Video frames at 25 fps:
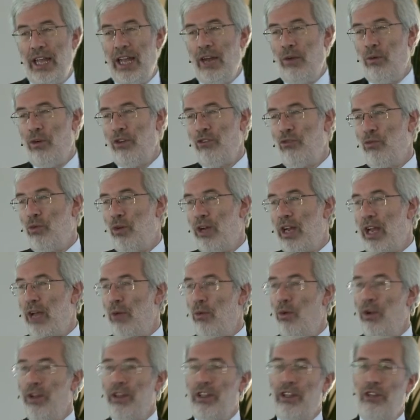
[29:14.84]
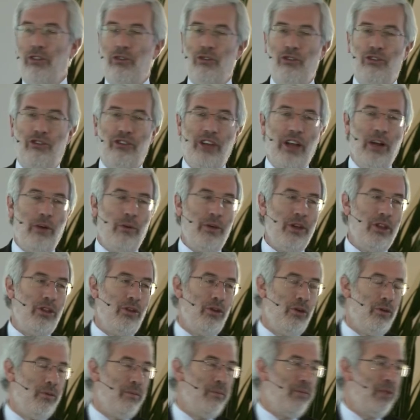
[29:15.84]
that was what I wanted to share with
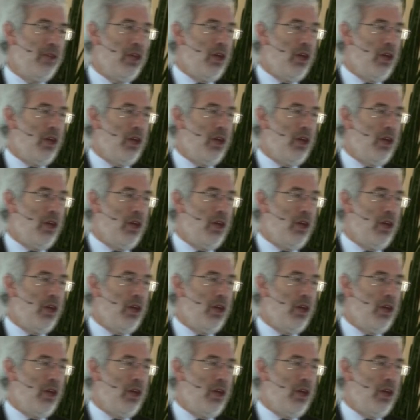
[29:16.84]
you.